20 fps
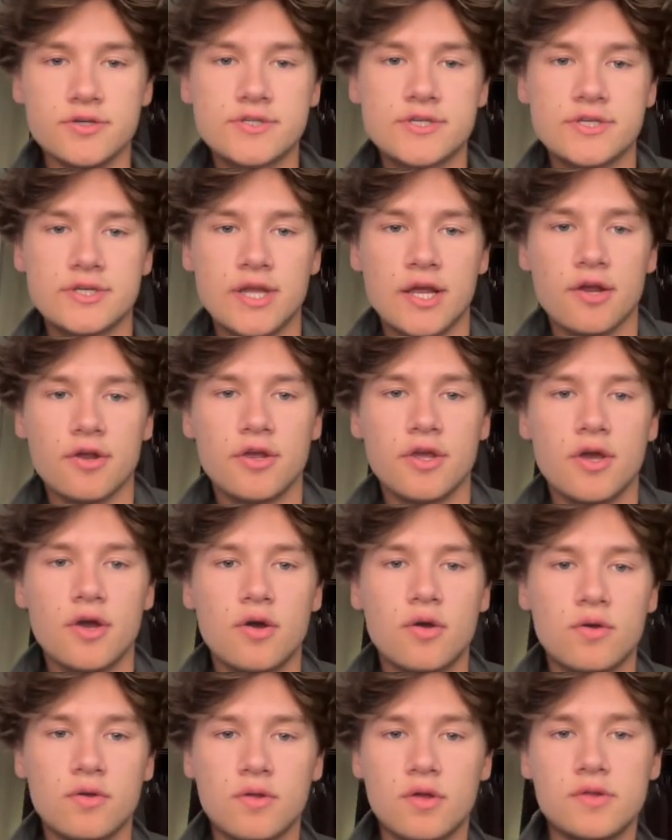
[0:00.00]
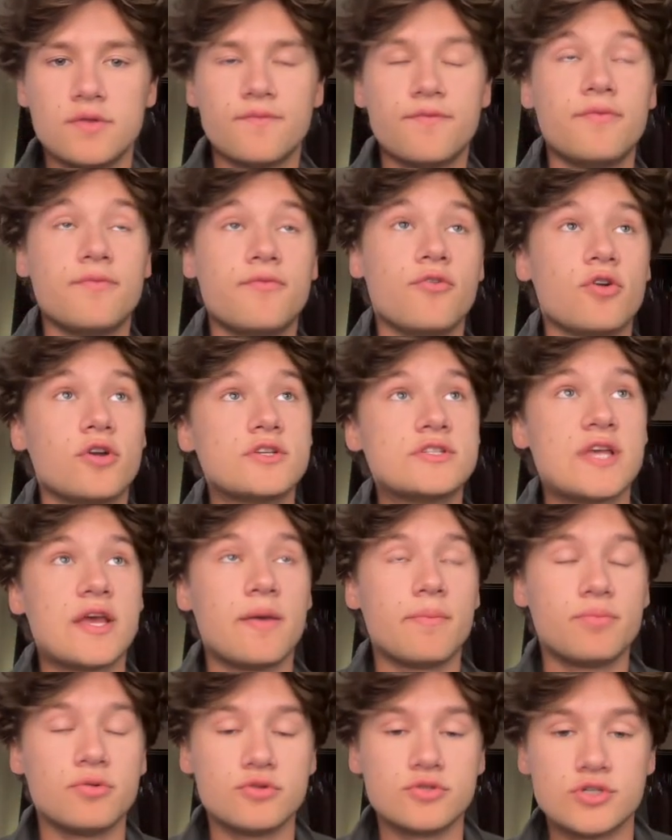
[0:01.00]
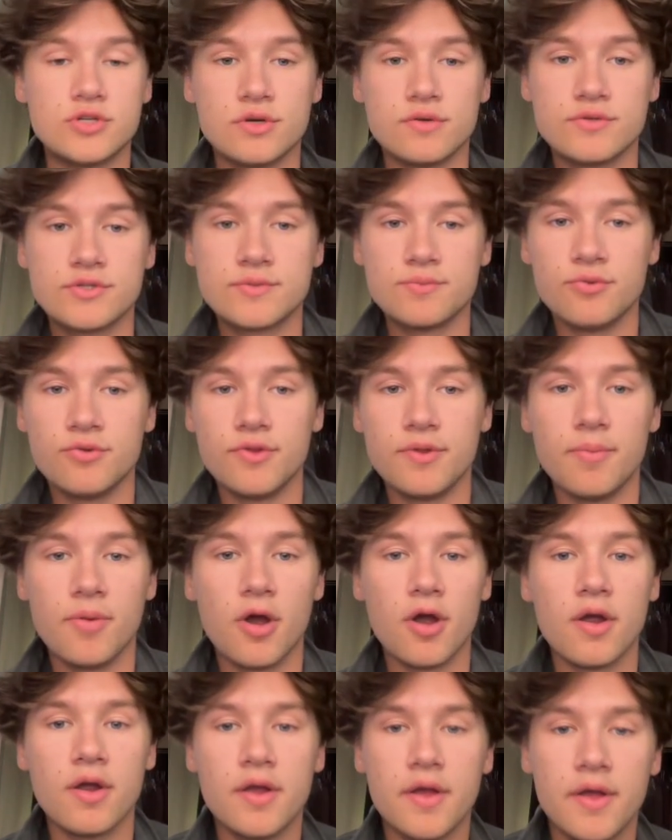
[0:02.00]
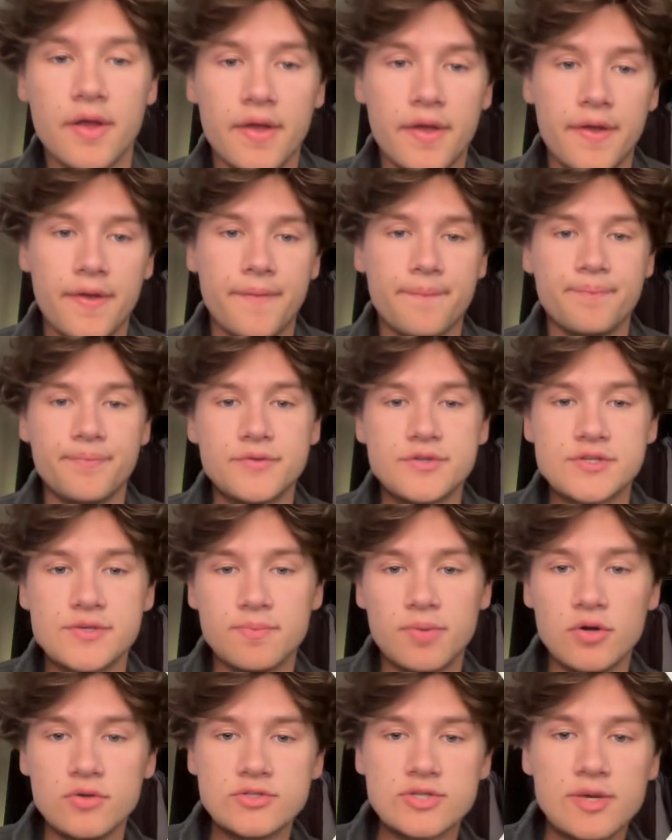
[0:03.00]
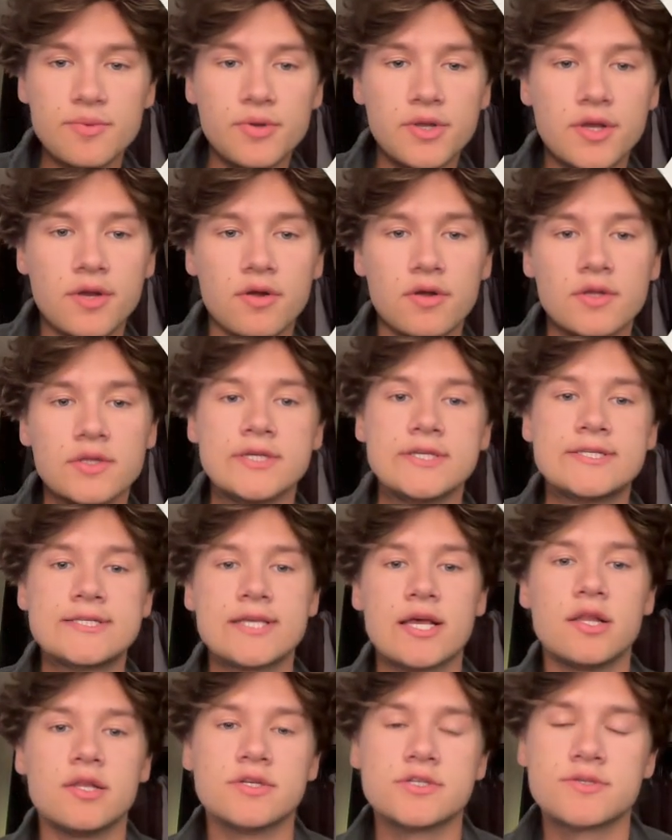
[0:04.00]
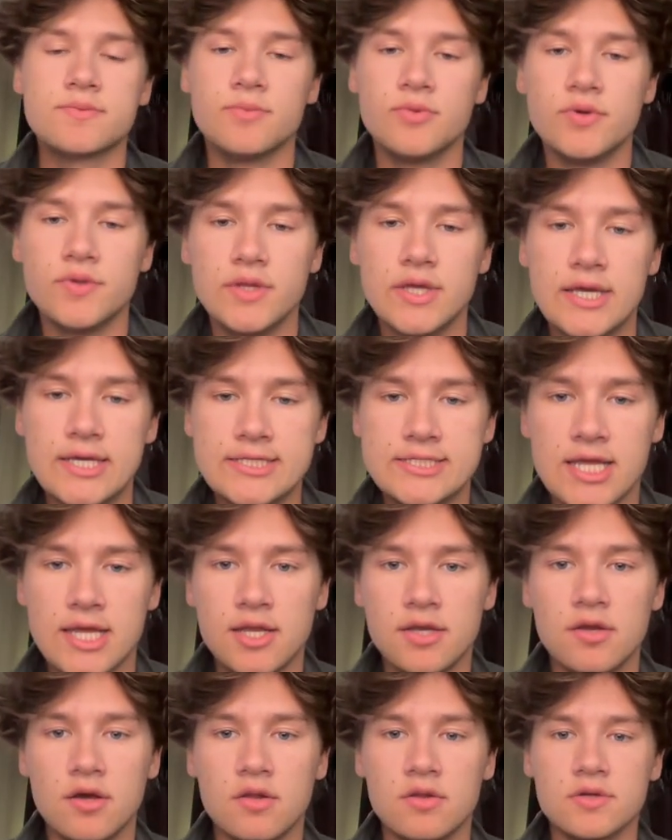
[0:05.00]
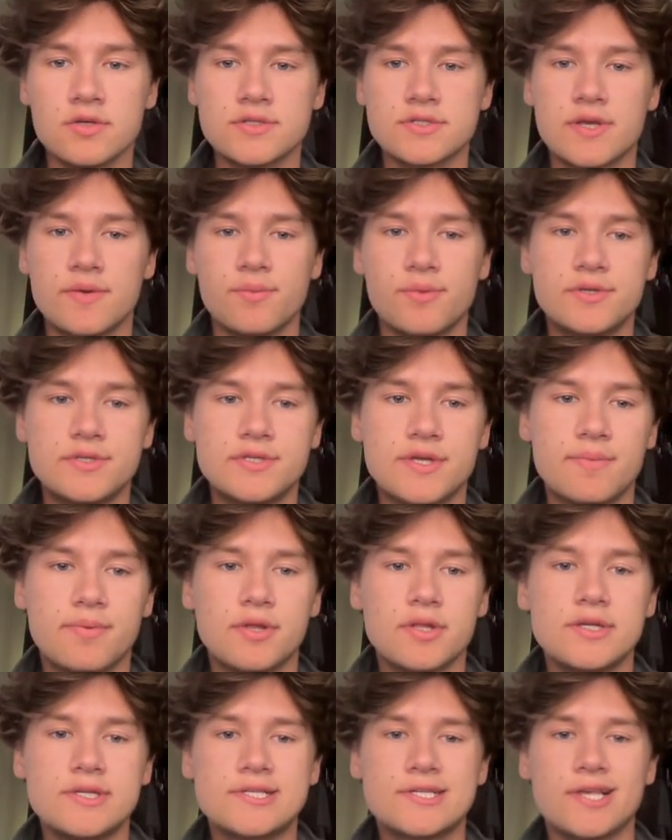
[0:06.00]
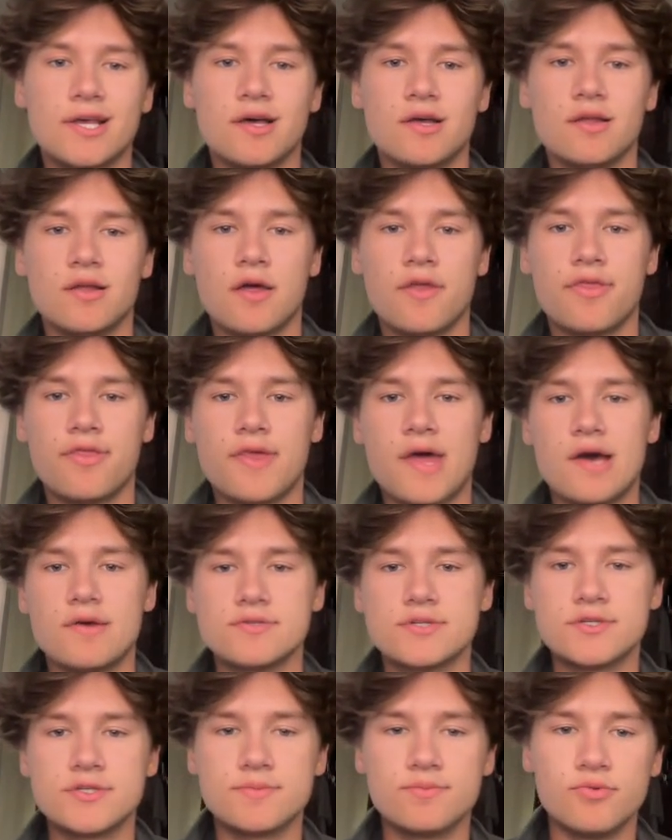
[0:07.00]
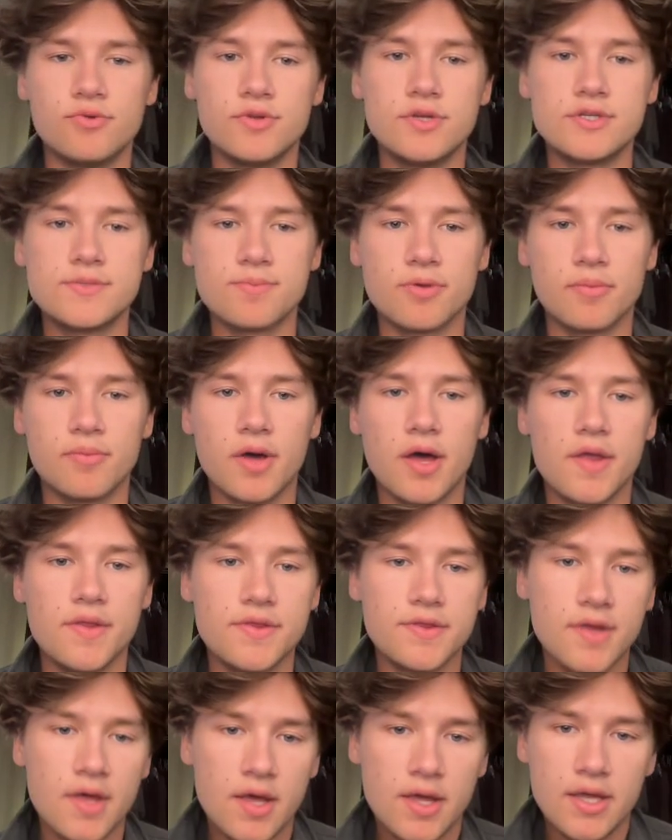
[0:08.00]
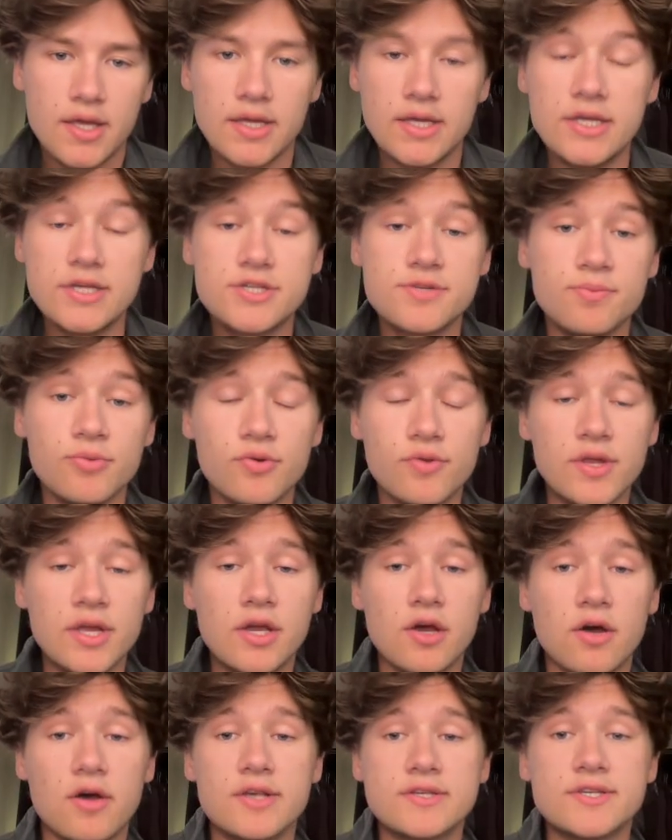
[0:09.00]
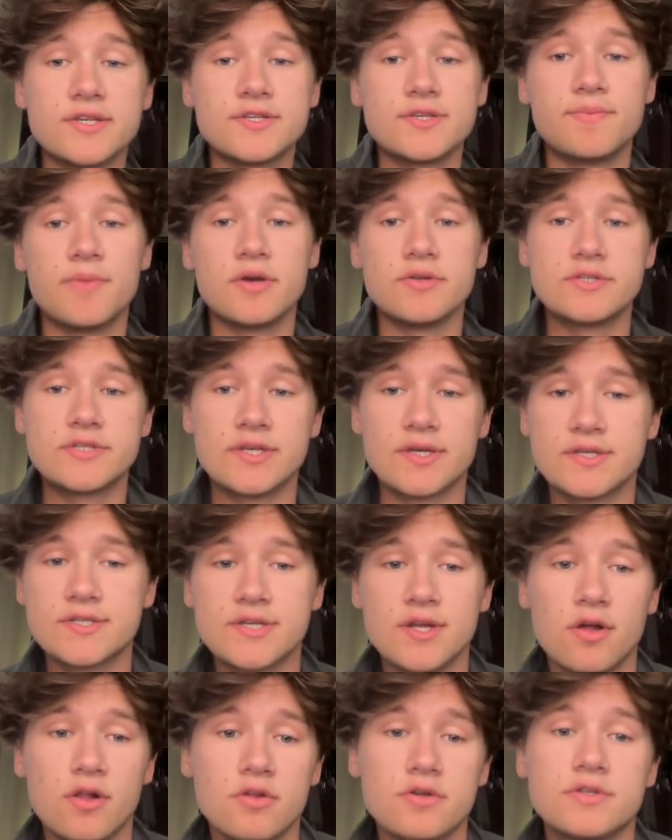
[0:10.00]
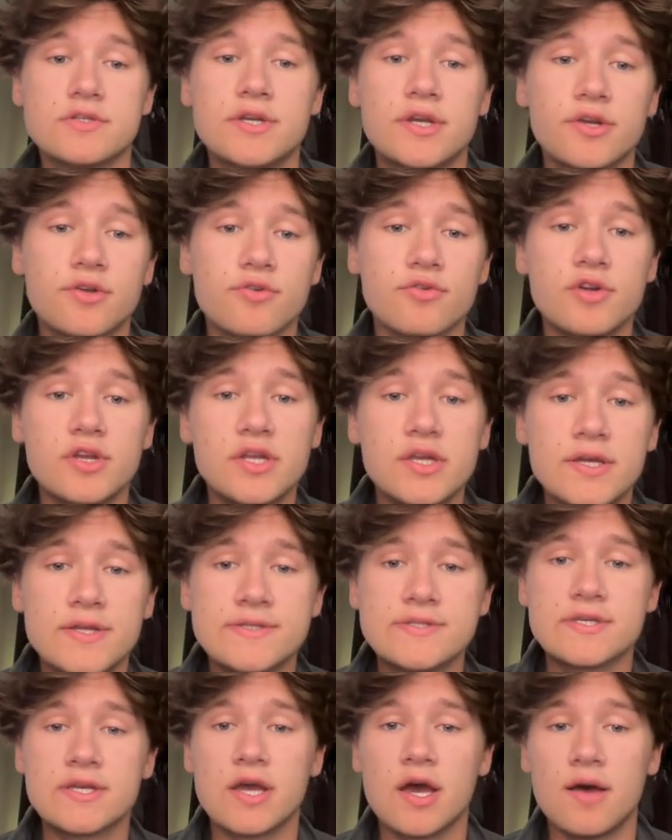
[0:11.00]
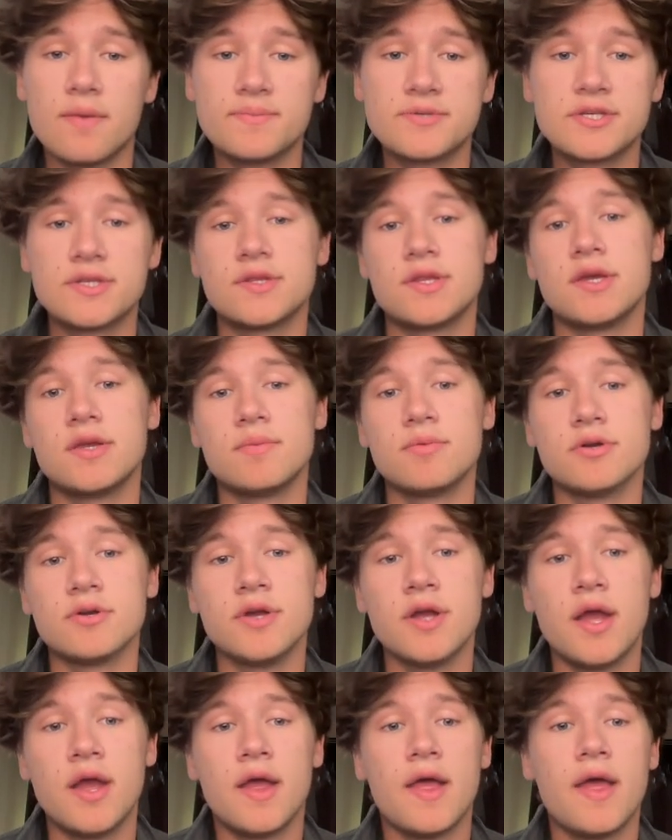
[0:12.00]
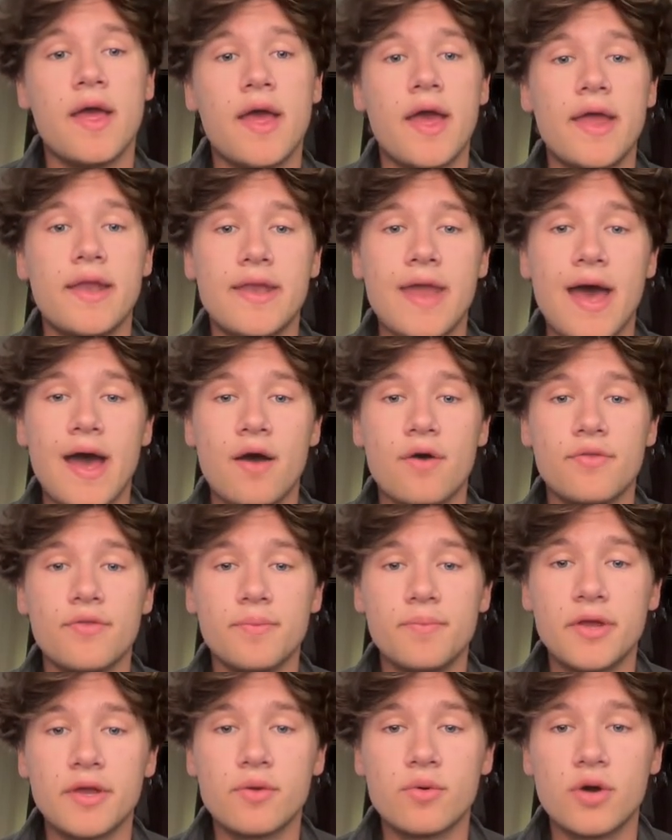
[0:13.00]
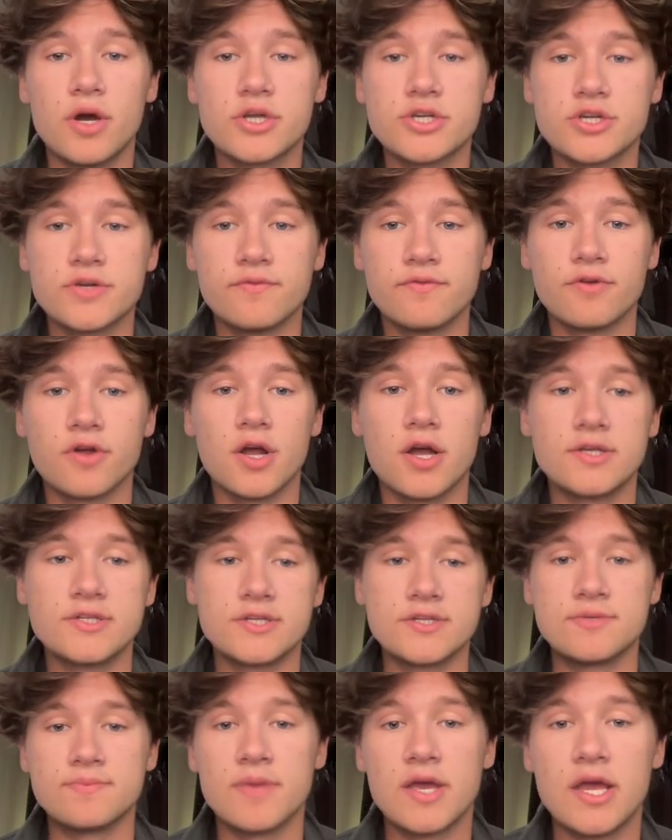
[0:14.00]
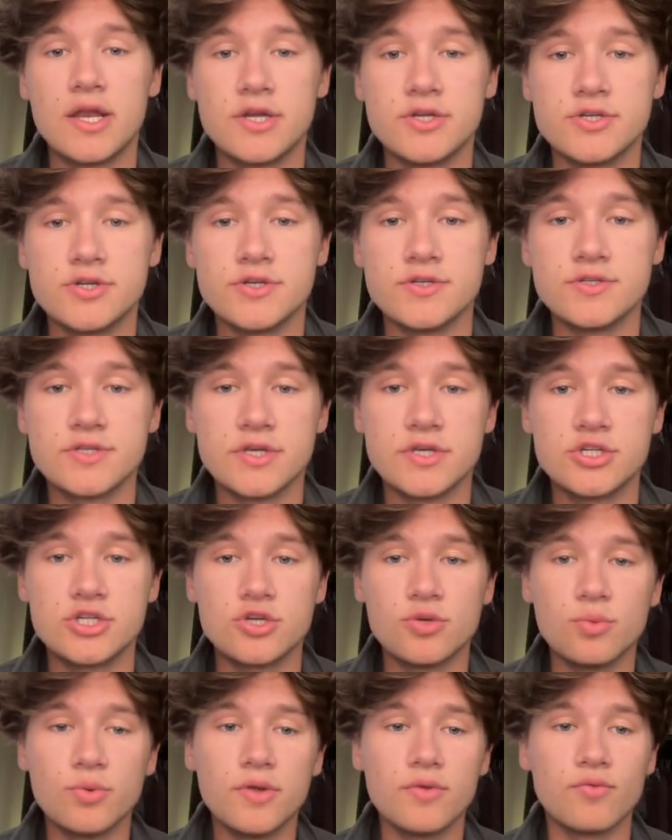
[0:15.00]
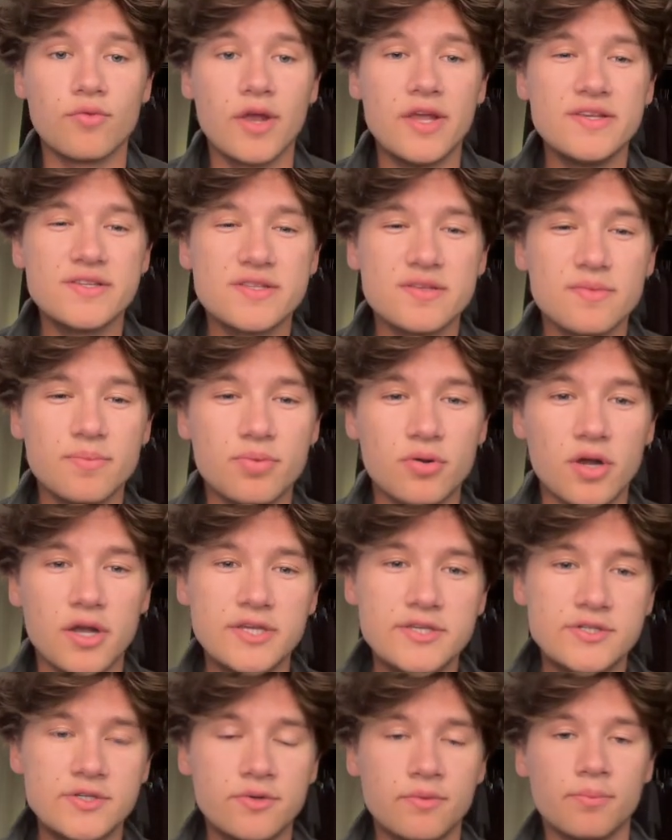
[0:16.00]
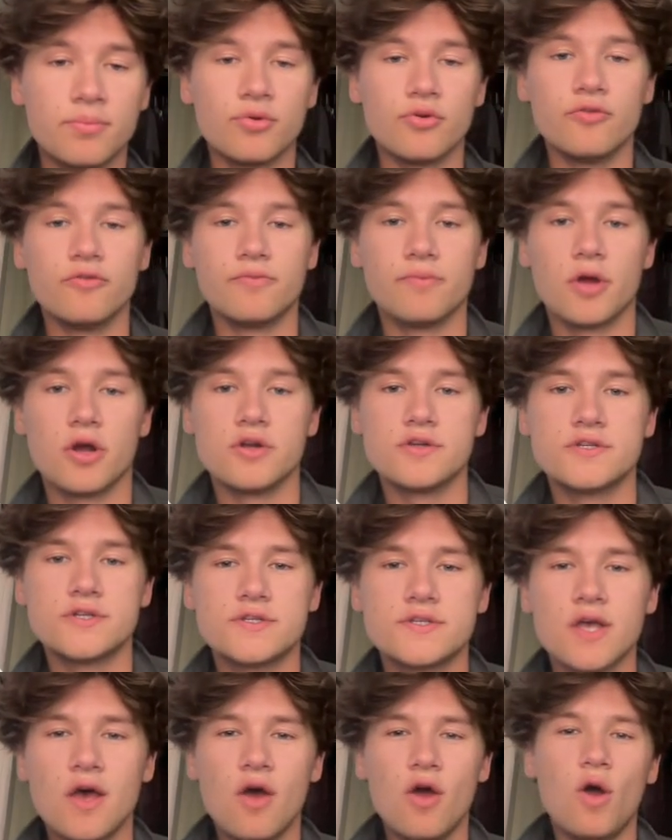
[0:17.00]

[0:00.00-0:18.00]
scenario. For example, Joe's Smoothie Bar. Suppose that we currently sell a smoothie at $10 and we typically sell 1,000 smoothies per month. Each smoothie costs us about $6 in ingredients, cups, and labor. And now, the big question for us as managers is should we raise the price to improve margins